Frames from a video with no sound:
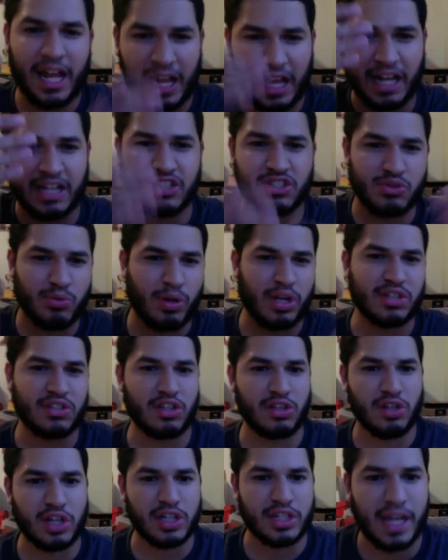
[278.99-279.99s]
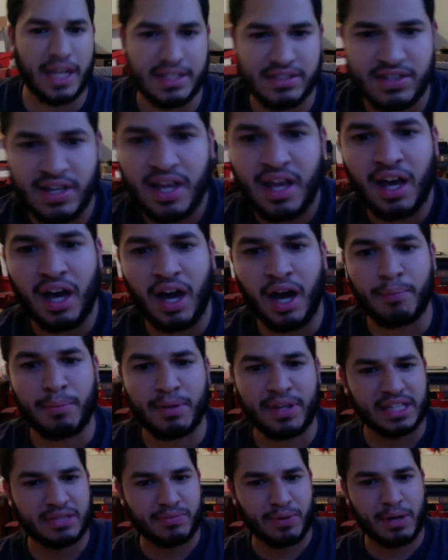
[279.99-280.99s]
I just want it to look nice. But
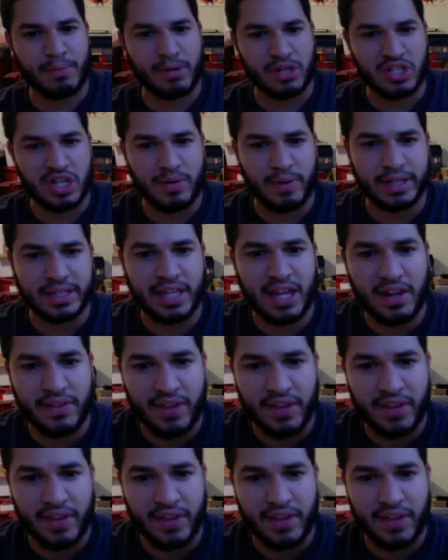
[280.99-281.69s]
that's pretty much it right there.